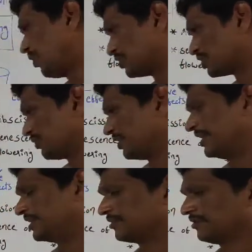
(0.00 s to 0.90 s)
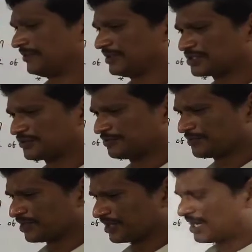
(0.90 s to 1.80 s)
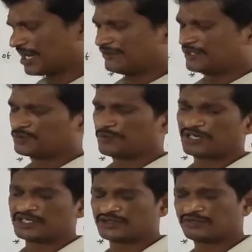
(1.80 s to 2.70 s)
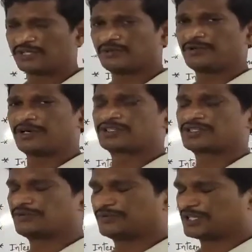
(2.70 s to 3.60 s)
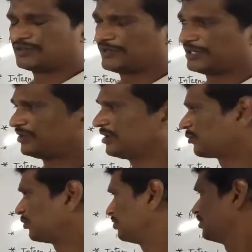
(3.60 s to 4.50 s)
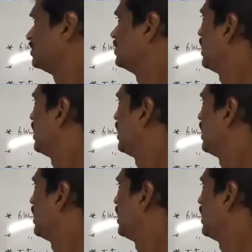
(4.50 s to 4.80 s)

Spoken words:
positive and negative effects, graph explanation for the production of ethylene phytohormone,